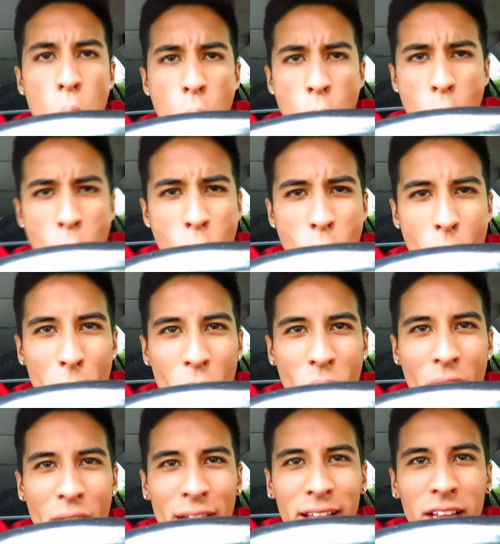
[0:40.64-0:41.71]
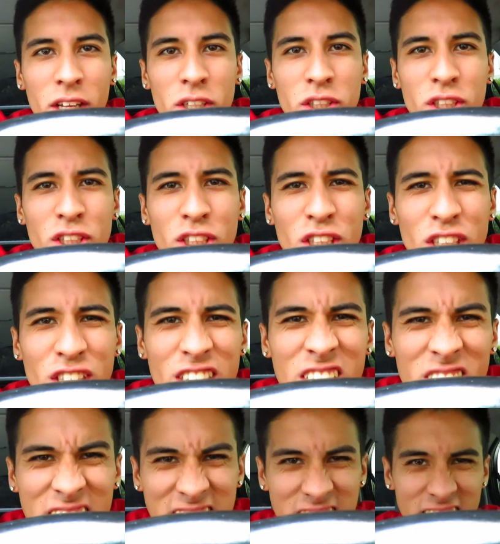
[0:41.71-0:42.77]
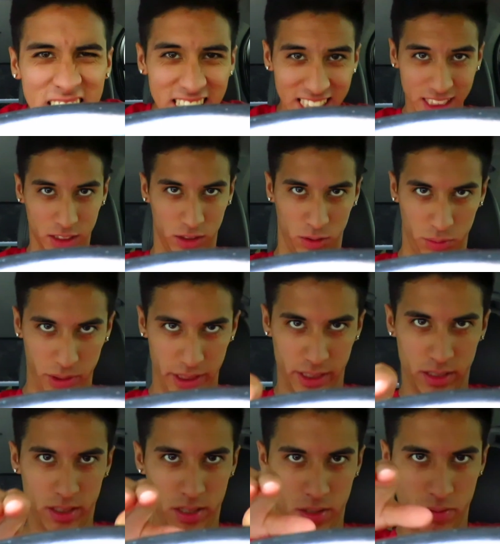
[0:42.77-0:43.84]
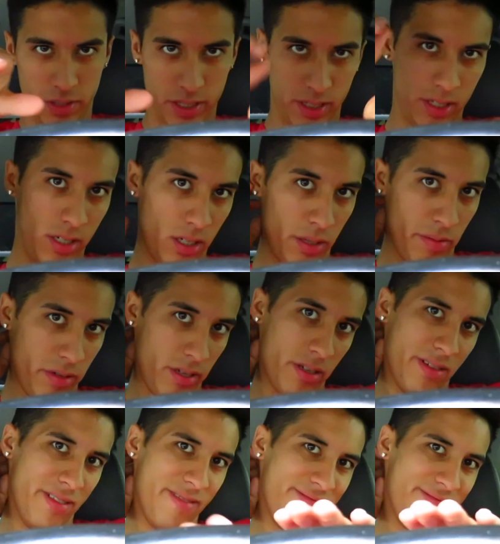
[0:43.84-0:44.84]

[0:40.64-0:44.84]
Oh boy, that looks good right there. Oh wait, is it in the way of steering wheel?